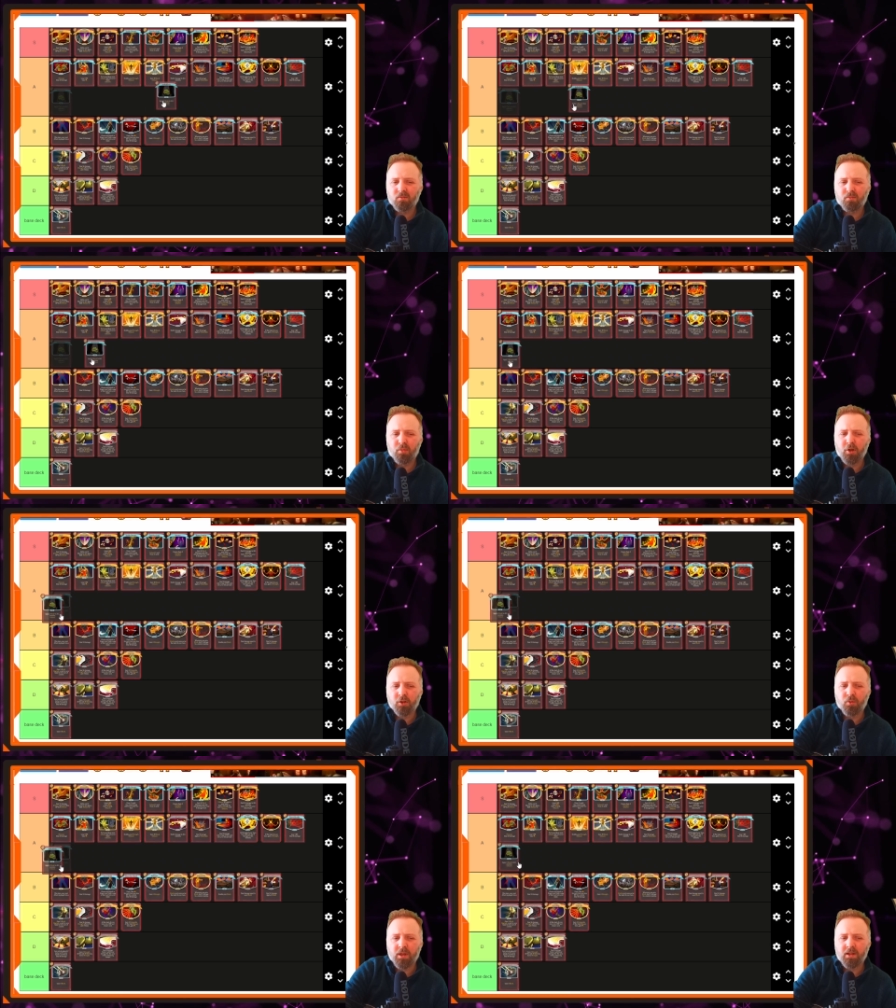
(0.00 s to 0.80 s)
put it
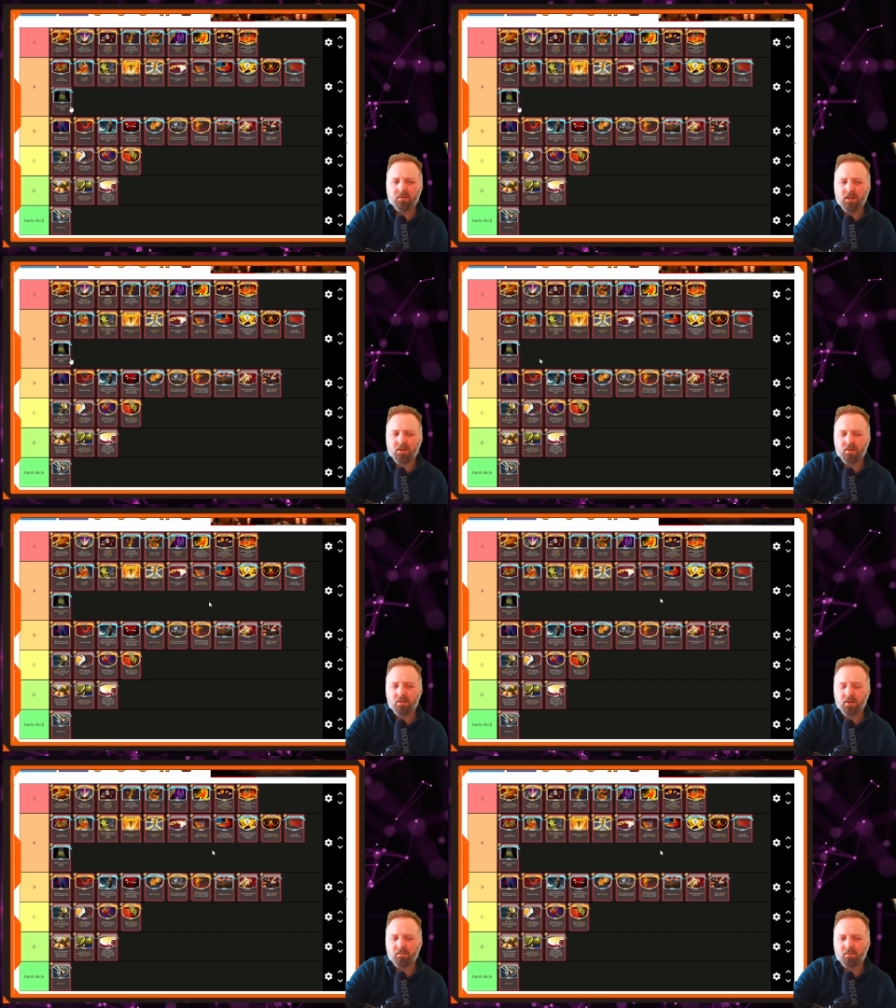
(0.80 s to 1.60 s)
low A
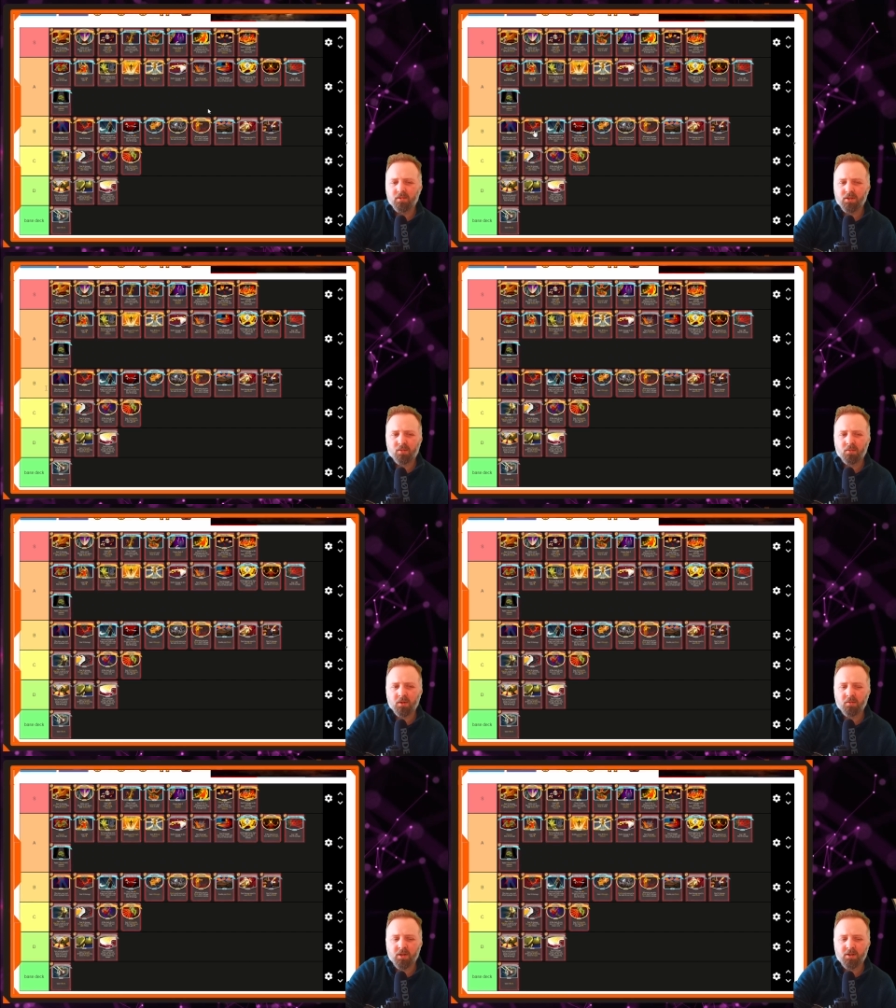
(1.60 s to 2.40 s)
actually. That's
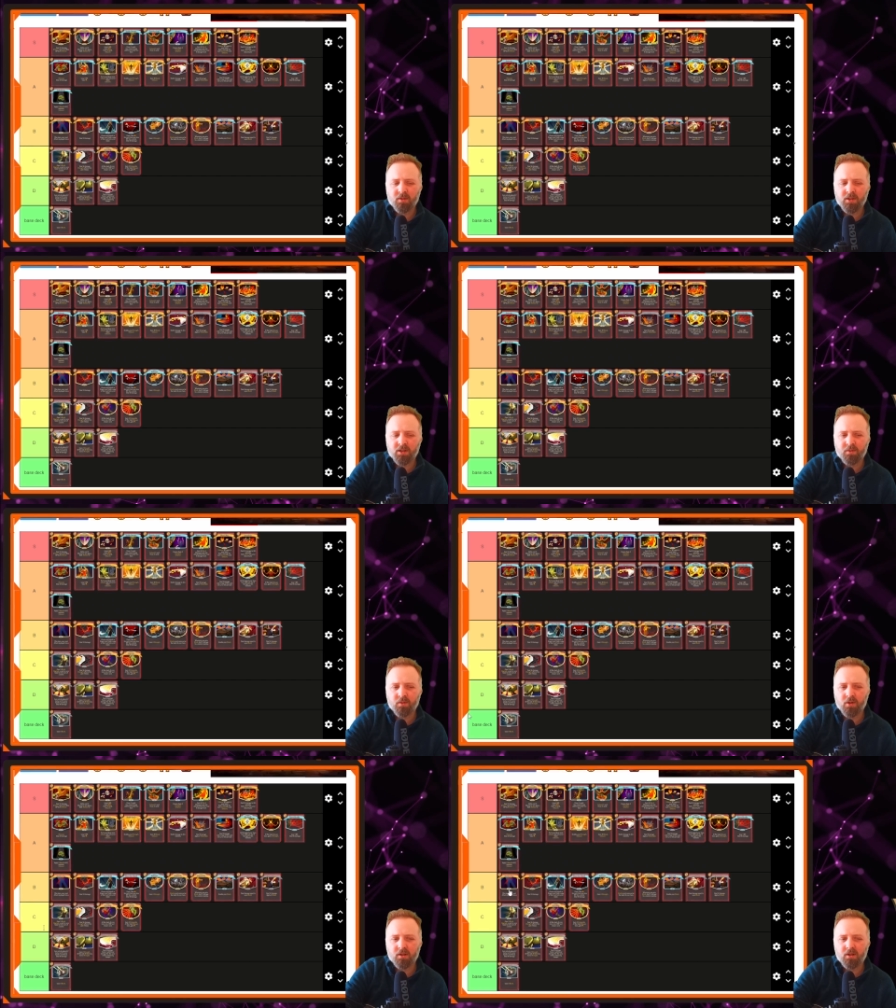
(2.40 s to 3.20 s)
probably the best place
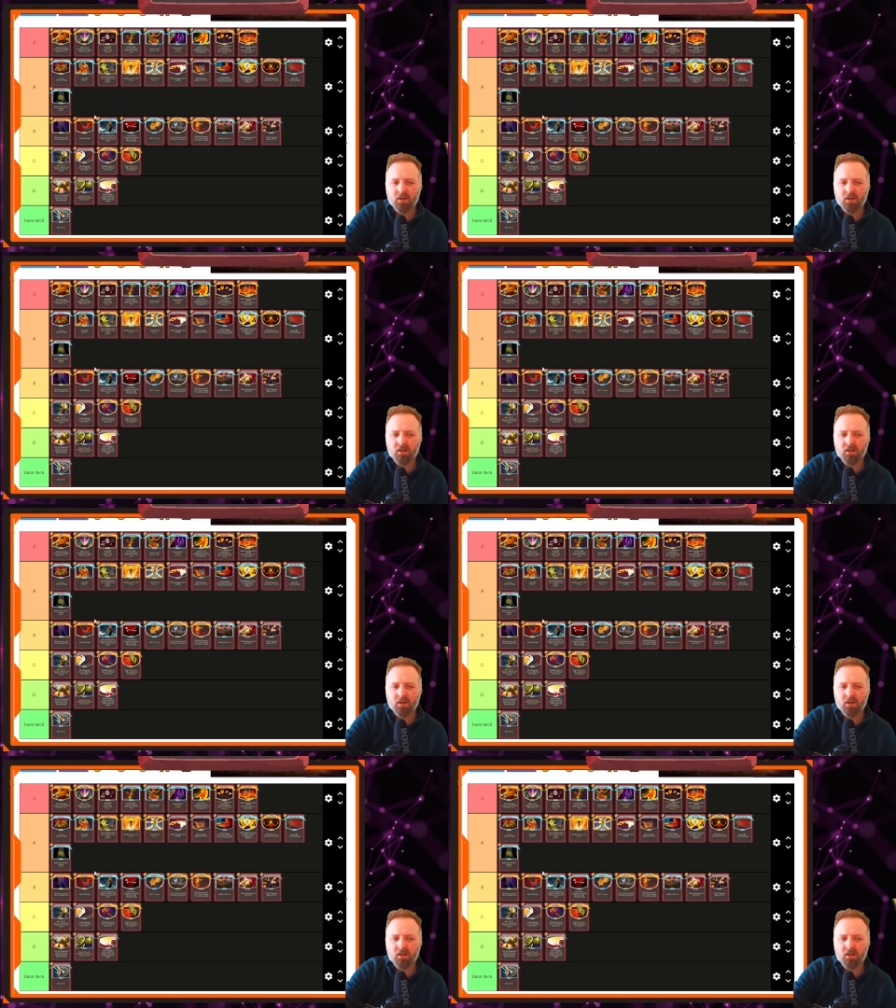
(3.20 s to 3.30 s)
for it.